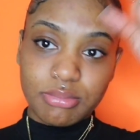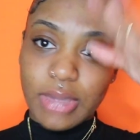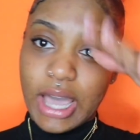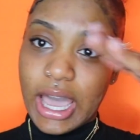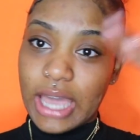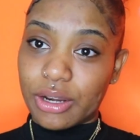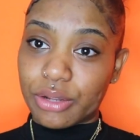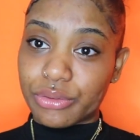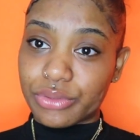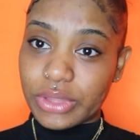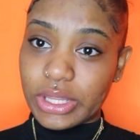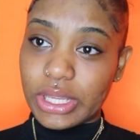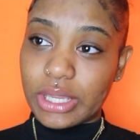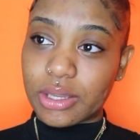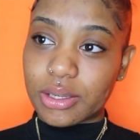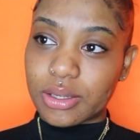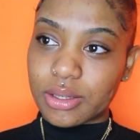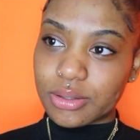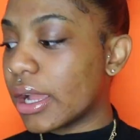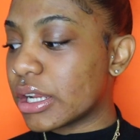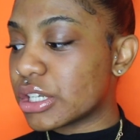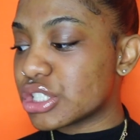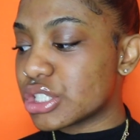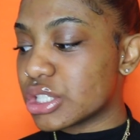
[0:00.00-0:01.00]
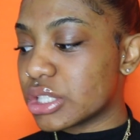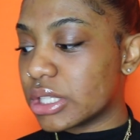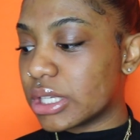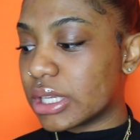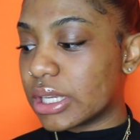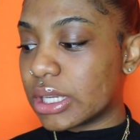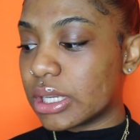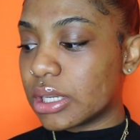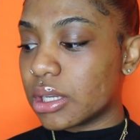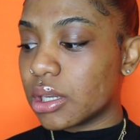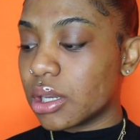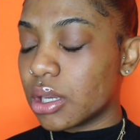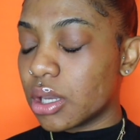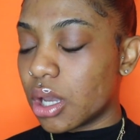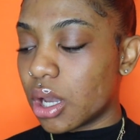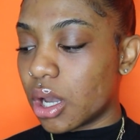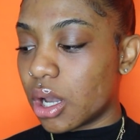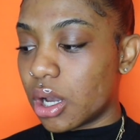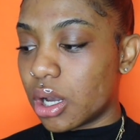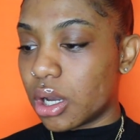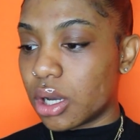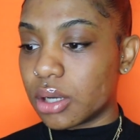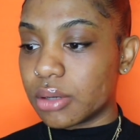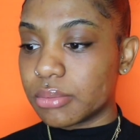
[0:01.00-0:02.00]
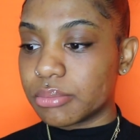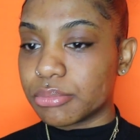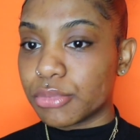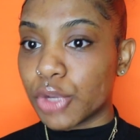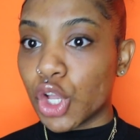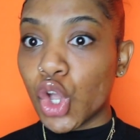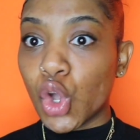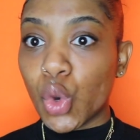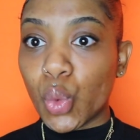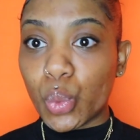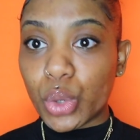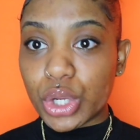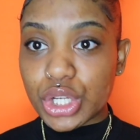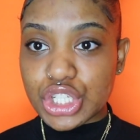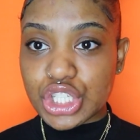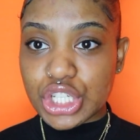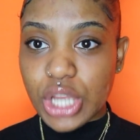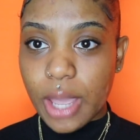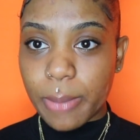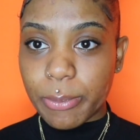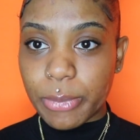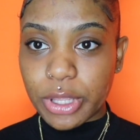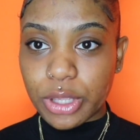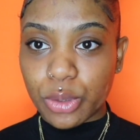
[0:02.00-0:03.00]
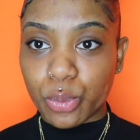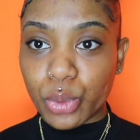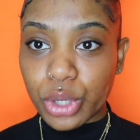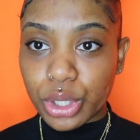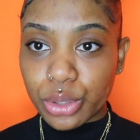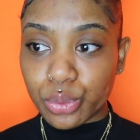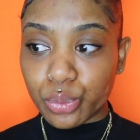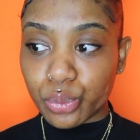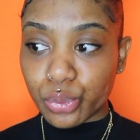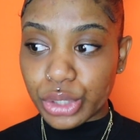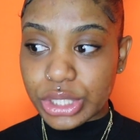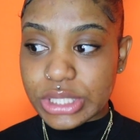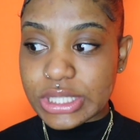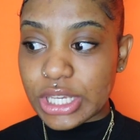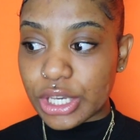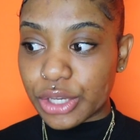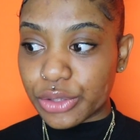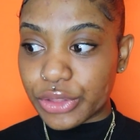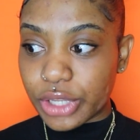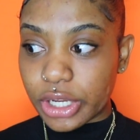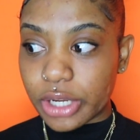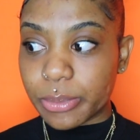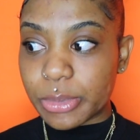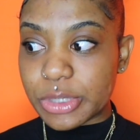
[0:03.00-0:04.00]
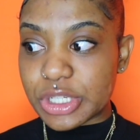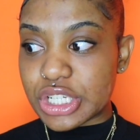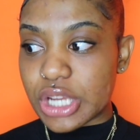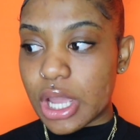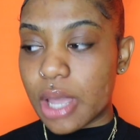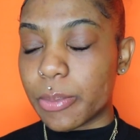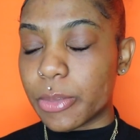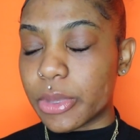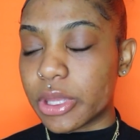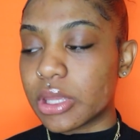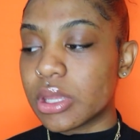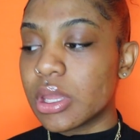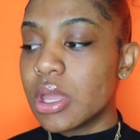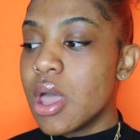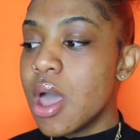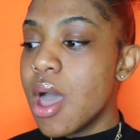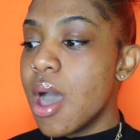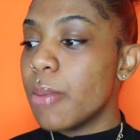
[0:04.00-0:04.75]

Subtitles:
I don't think. Actually went retail therapy shopping